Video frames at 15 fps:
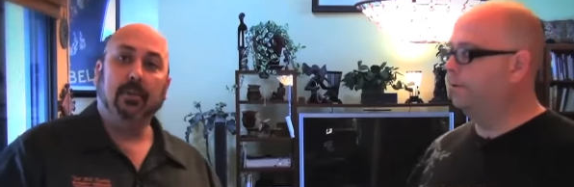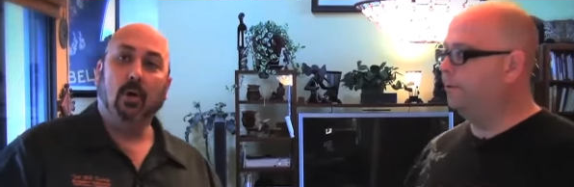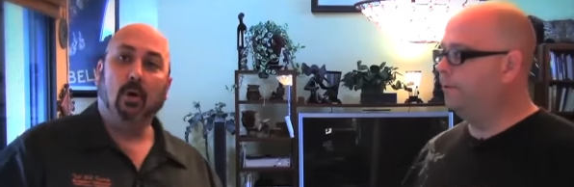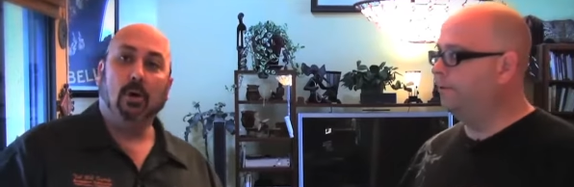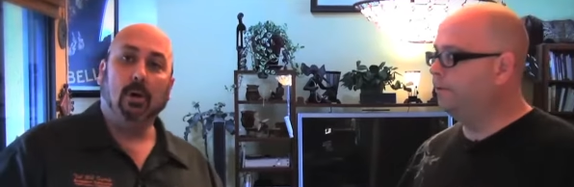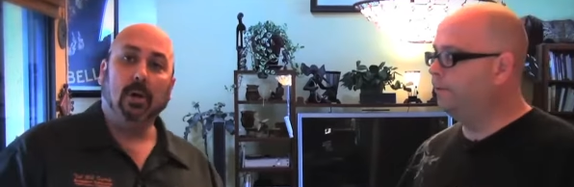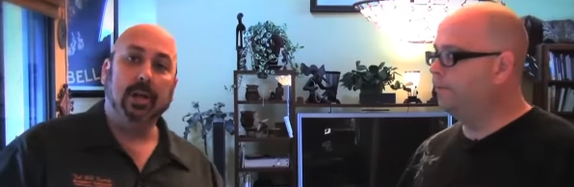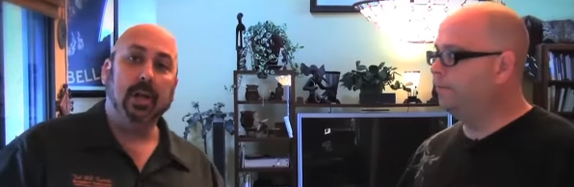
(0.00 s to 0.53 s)

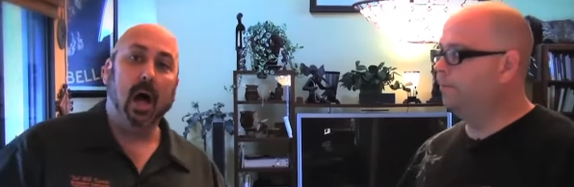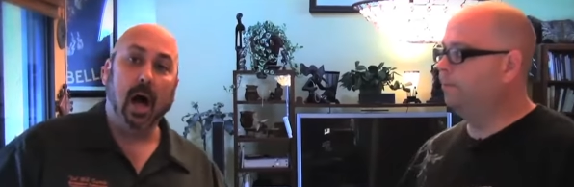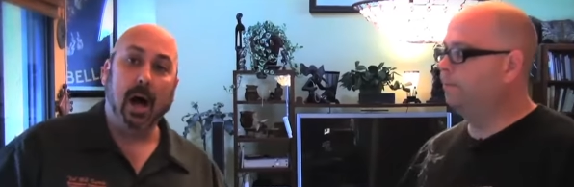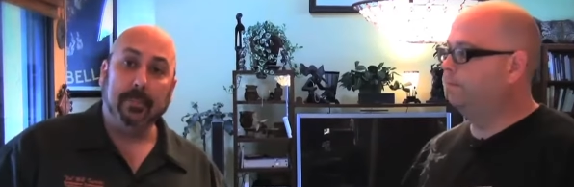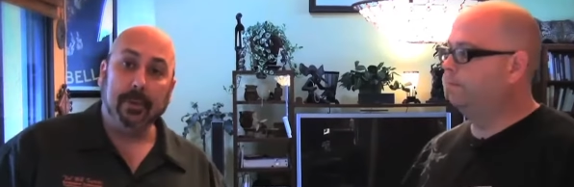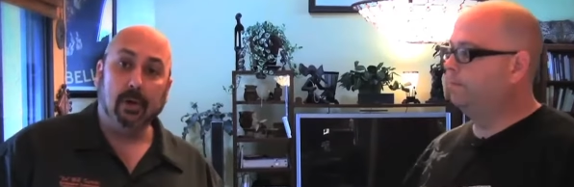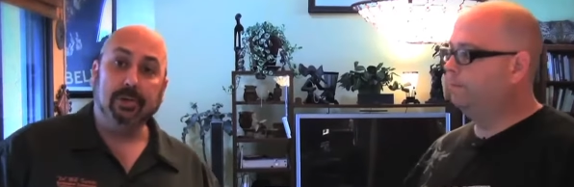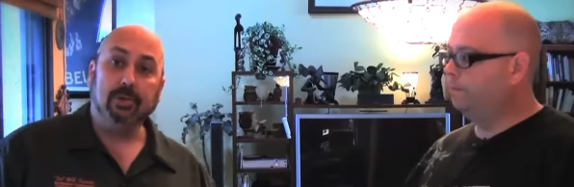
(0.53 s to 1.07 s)
Speaker 1: floral and hop
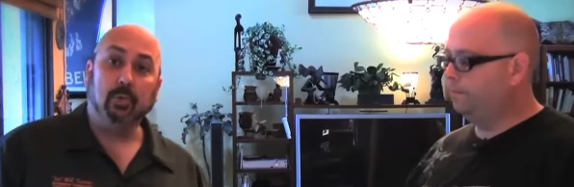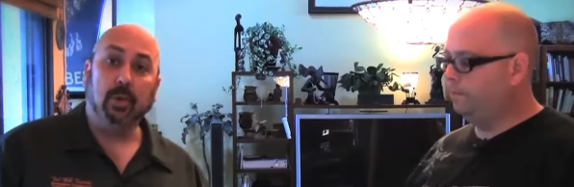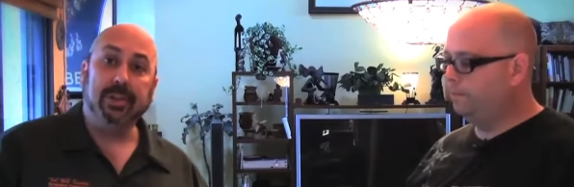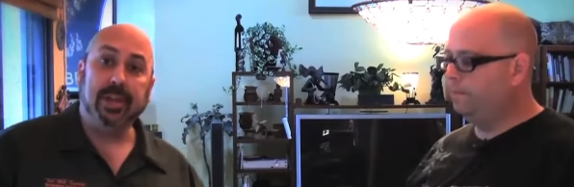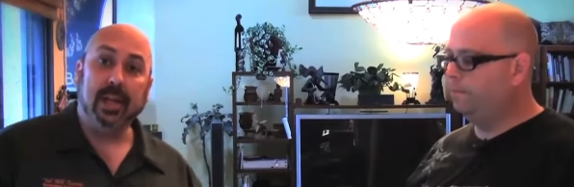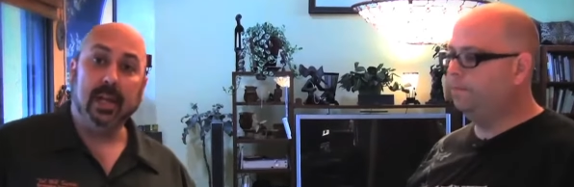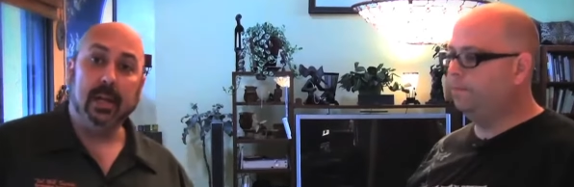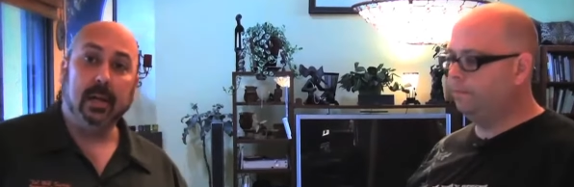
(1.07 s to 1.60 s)
notes with
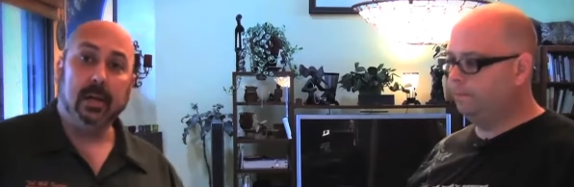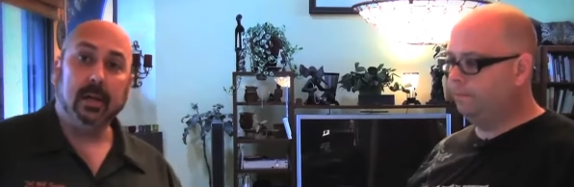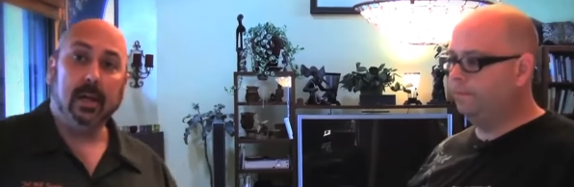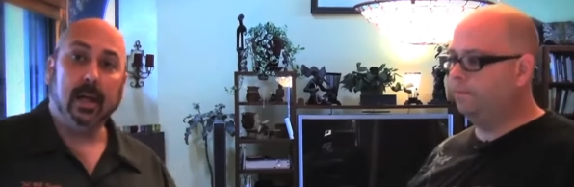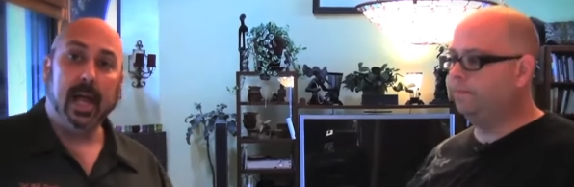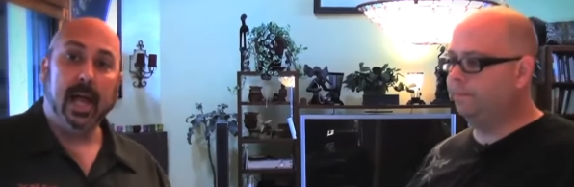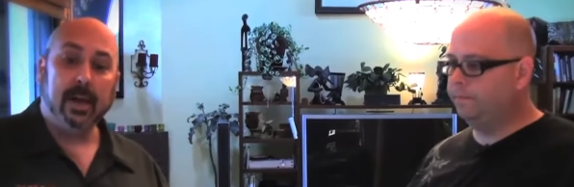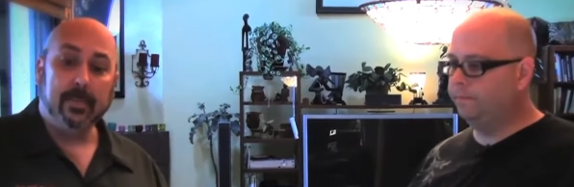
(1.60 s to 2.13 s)
it,
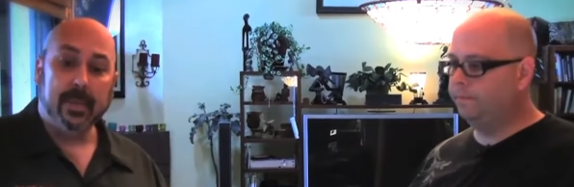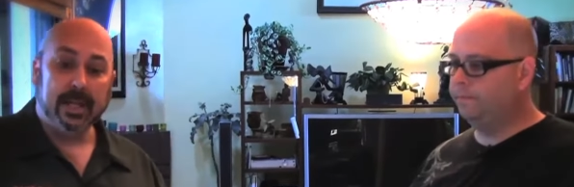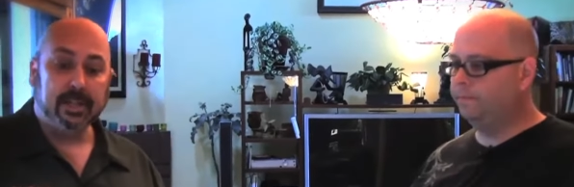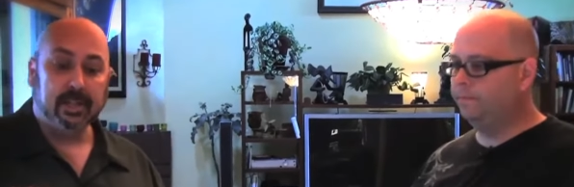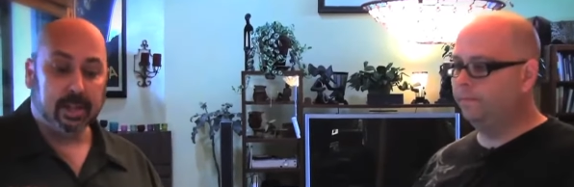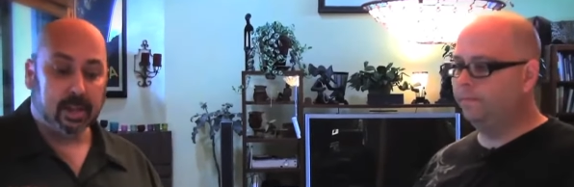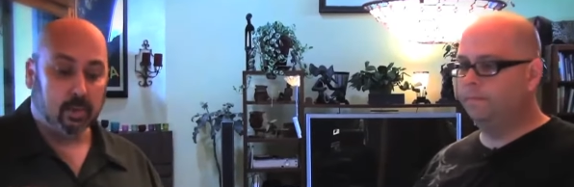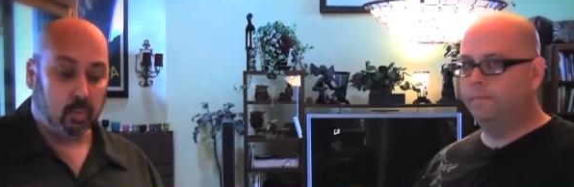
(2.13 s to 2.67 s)
and it makes it
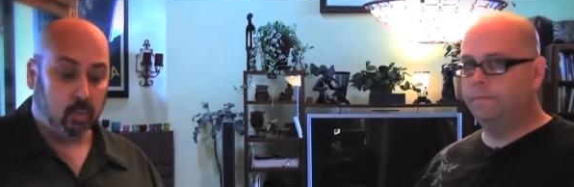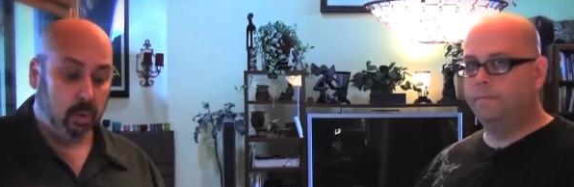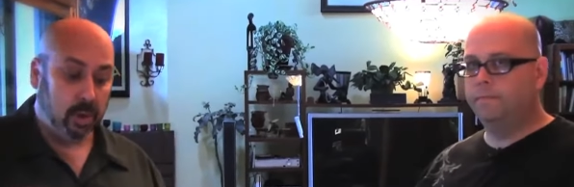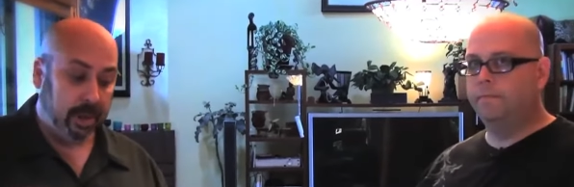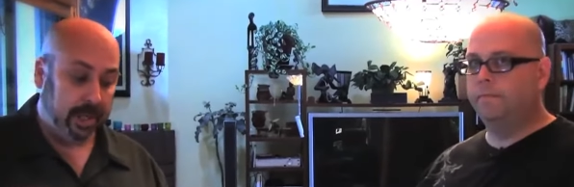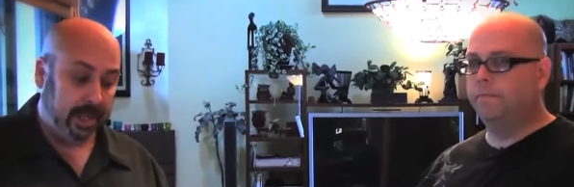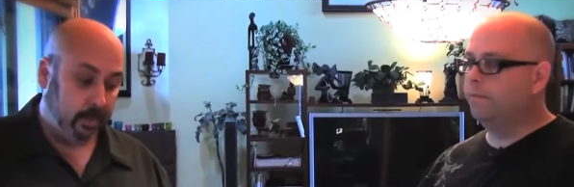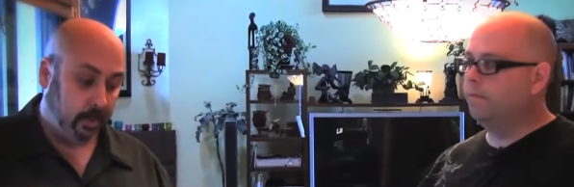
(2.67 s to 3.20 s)
just
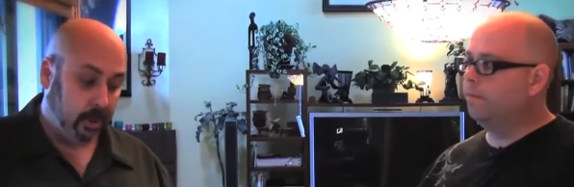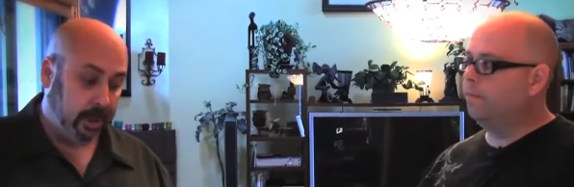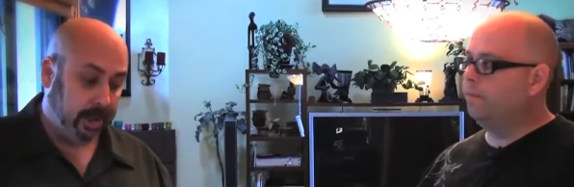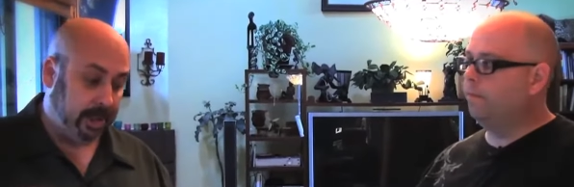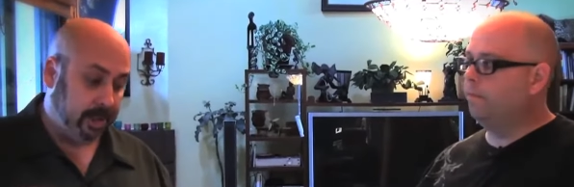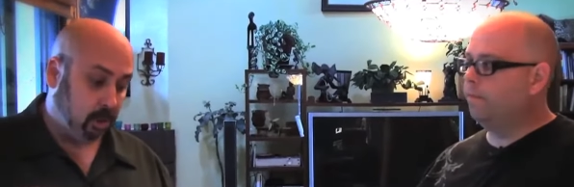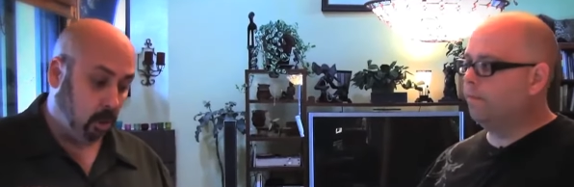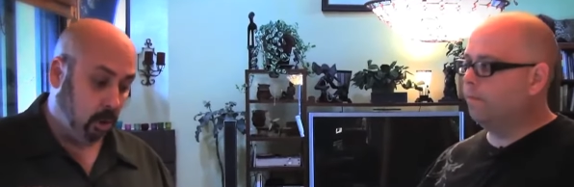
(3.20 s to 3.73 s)
really, really
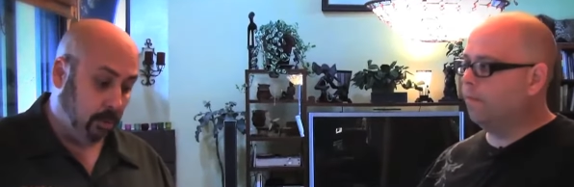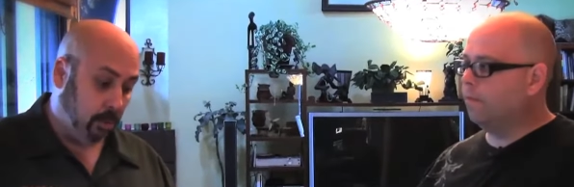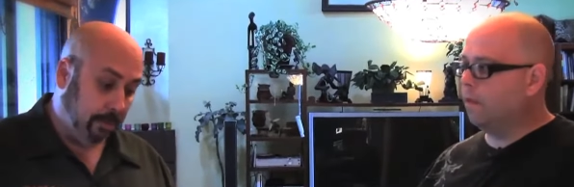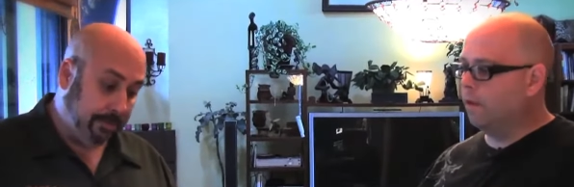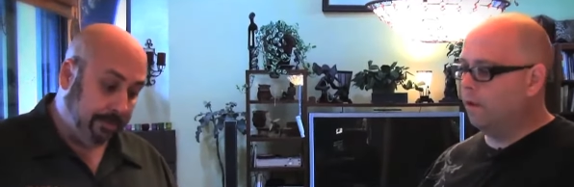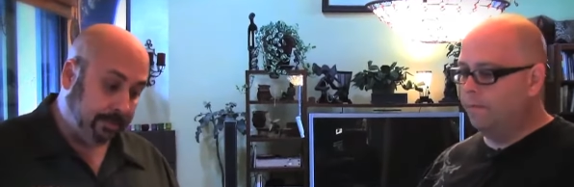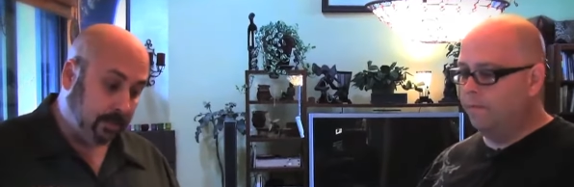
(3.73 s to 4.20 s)
enjoyable.